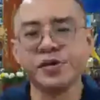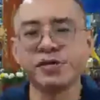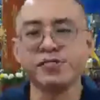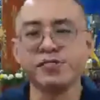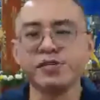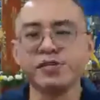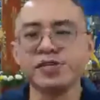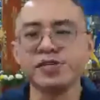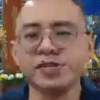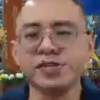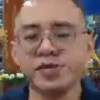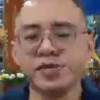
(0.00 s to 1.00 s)
Because the
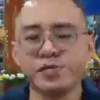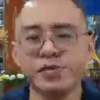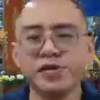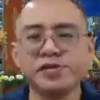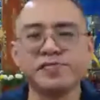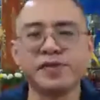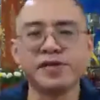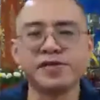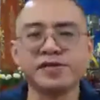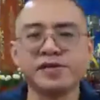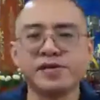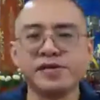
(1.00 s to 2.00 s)
important thing is not the words,
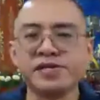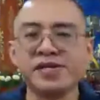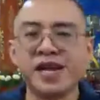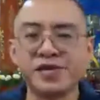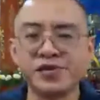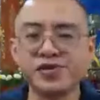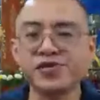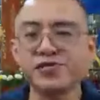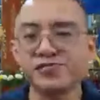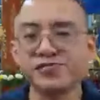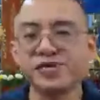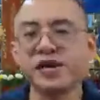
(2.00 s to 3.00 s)
but it's the
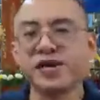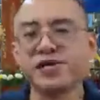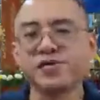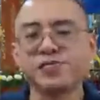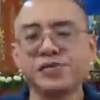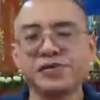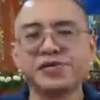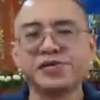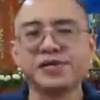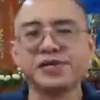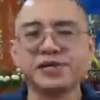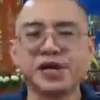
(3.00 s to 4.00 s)
intention behind the
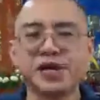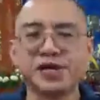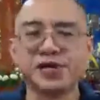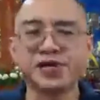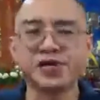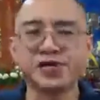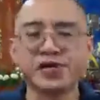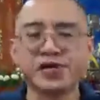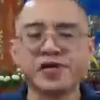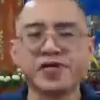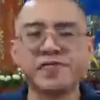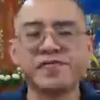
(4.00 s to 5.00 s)
words, the
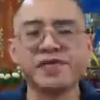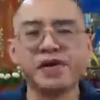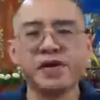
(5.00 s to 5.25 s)
intention of